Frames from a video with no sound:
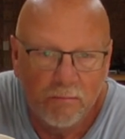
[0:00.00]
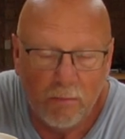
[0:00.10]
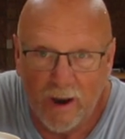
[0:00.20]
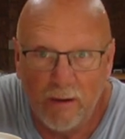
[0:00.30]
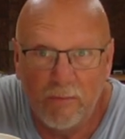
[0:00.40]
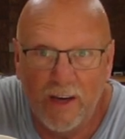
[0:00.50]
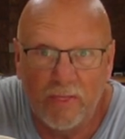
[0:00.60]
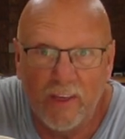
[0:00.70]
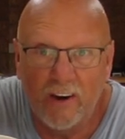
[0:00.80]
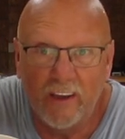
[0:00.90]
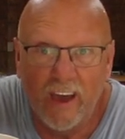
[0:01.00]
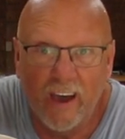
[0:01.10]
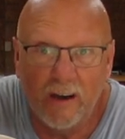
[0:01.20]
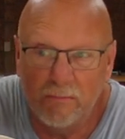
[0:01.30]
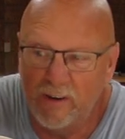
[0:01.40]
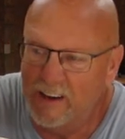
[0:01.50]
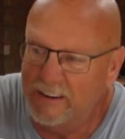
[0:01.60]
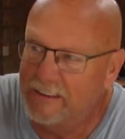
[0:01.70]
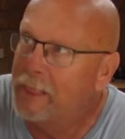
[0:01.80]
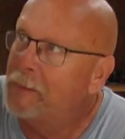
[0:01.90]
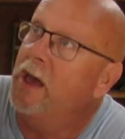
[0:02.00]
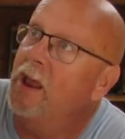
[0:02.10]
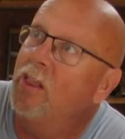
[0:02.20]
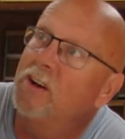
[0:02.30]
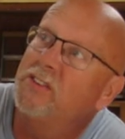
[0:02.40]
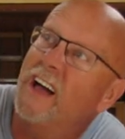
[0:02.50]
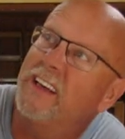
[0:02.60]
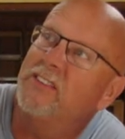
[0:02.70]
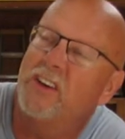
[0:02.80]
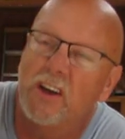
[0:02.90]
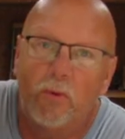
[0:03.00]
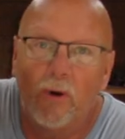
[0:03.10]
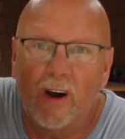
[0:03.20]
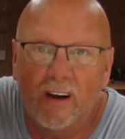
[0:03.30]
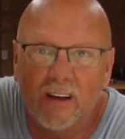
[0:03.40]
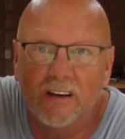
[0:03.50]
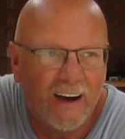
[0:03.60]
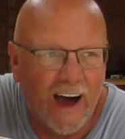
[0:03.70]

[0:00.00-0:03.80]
But I'm not there yet, but it looks like it's gonna work.